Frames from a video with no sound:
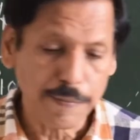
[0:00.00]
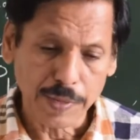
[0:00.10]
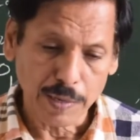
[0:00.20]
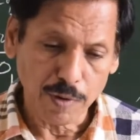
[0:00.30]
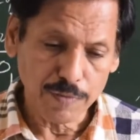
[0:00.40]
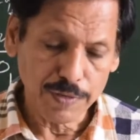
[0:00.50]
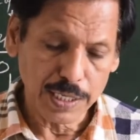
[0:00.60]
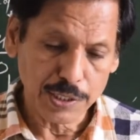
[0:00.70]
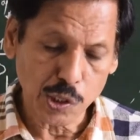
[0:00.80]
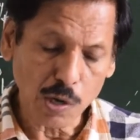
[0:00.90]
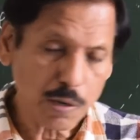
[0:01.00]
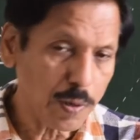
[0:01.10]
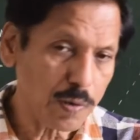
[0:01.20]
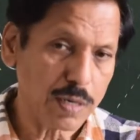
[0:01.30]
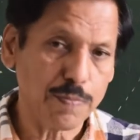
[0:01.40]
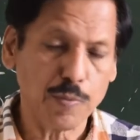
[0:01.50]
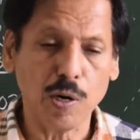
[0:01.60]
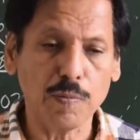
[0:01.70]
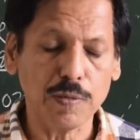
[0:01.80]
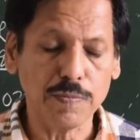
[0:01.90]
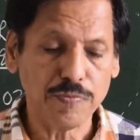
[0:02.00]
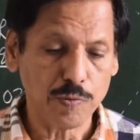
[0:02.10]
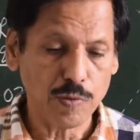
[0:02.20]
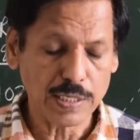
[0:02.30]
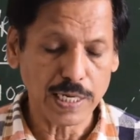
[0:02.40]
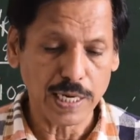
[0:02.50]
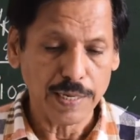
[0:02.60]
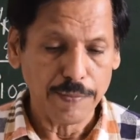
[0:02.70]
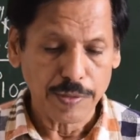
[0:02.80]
When we talk about a problem, we say,